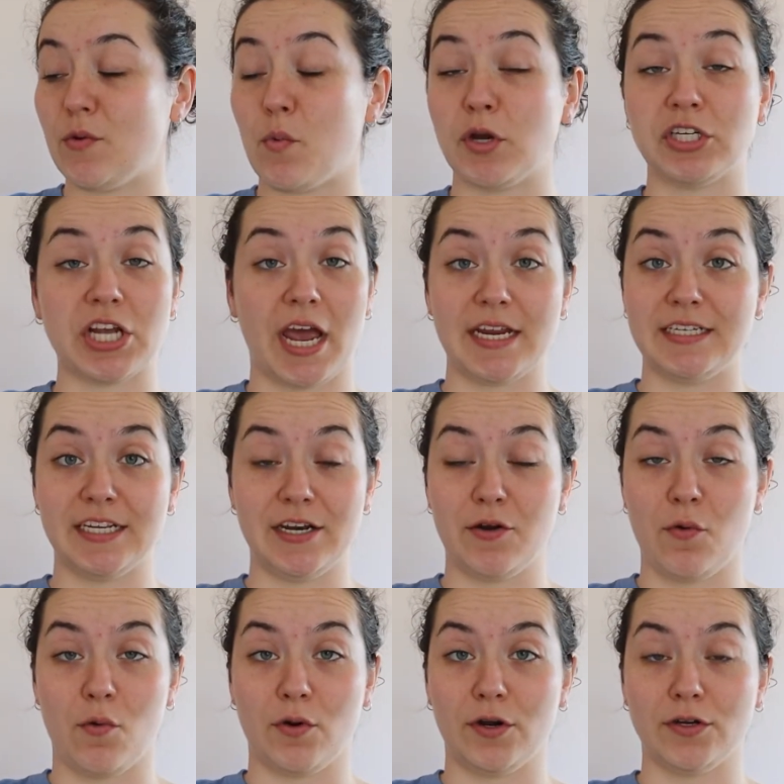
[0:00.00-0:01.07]
which I didn't
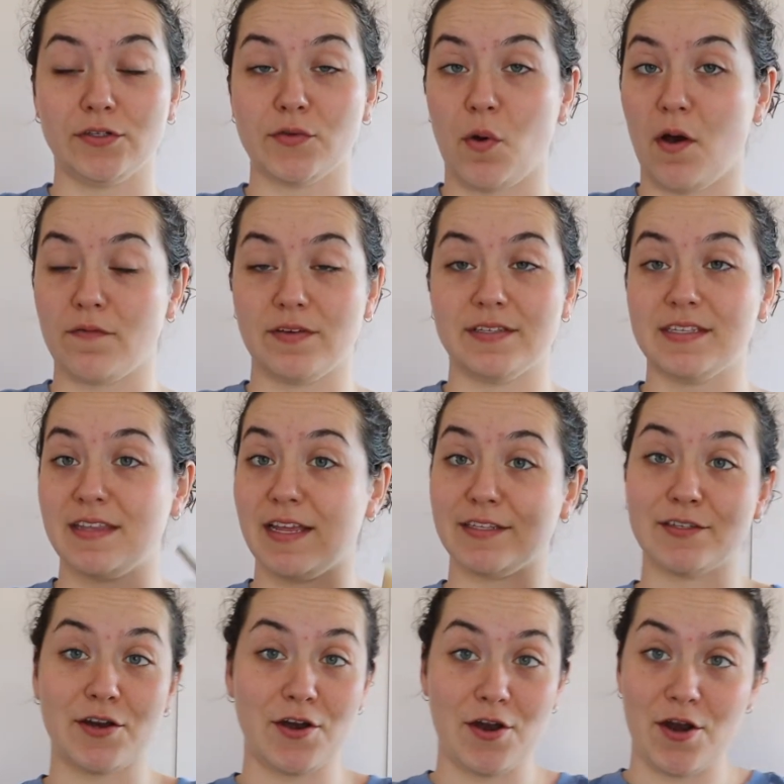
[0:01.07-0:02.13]
order, so obviously
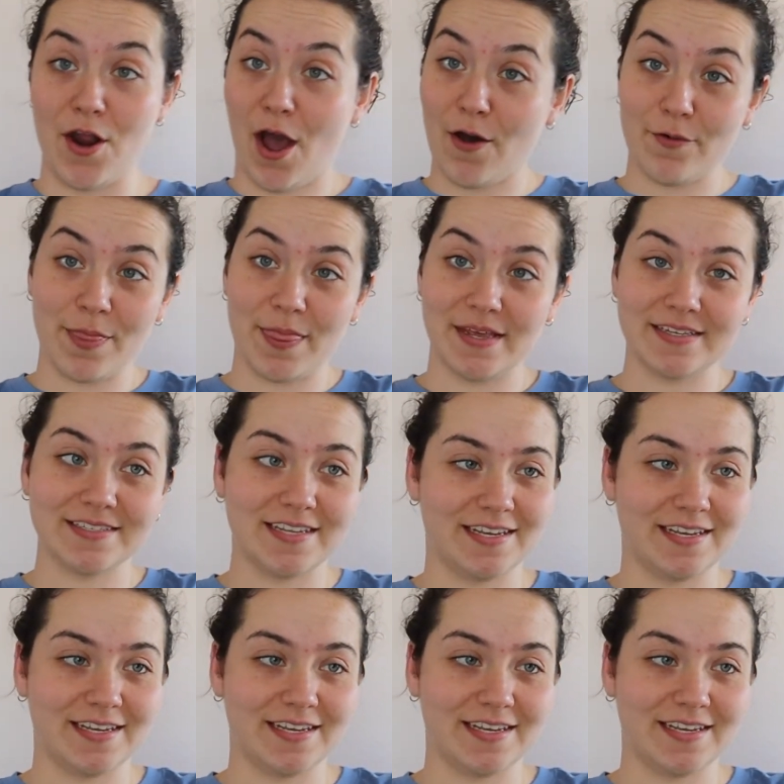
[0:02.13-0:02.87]
that's not what this